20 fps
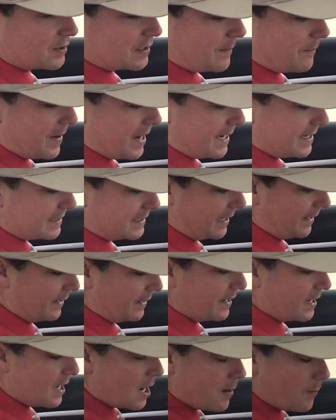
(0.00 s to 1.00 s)
amazing.
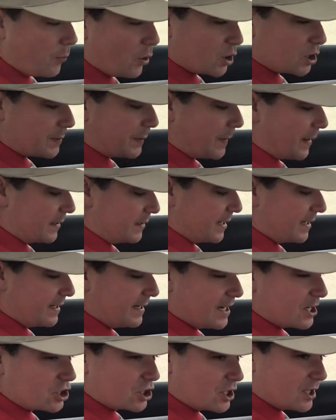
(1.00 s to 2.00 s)
Push button
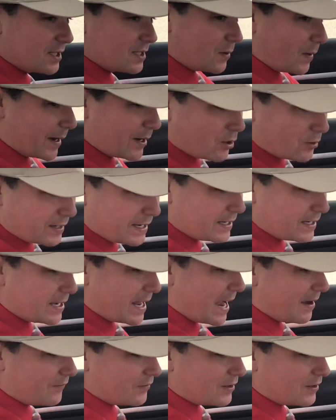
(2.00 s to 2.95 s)
ignition, so I don't need to have